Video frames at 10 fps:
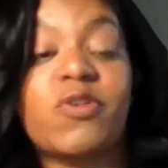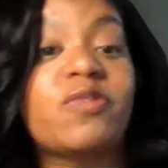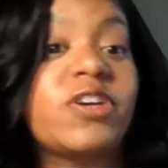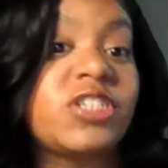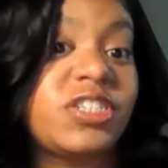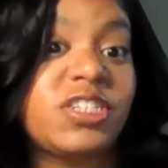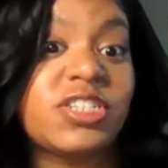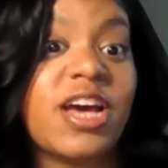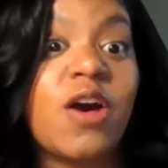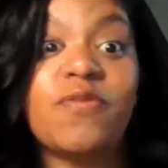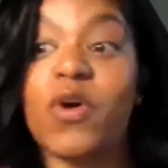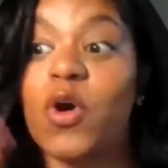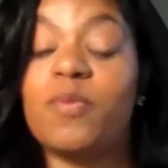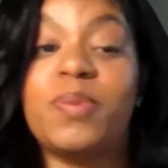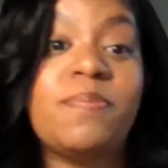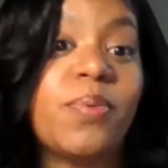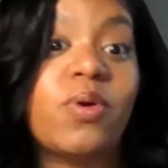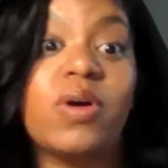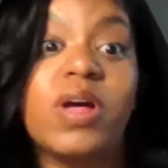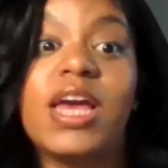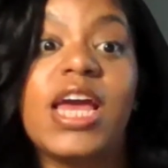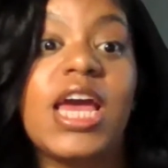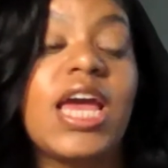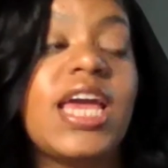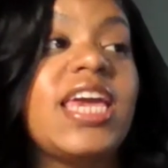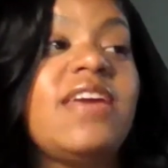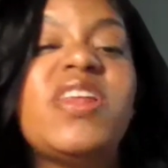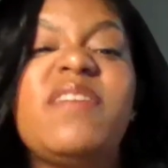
old version of yourself, old people, even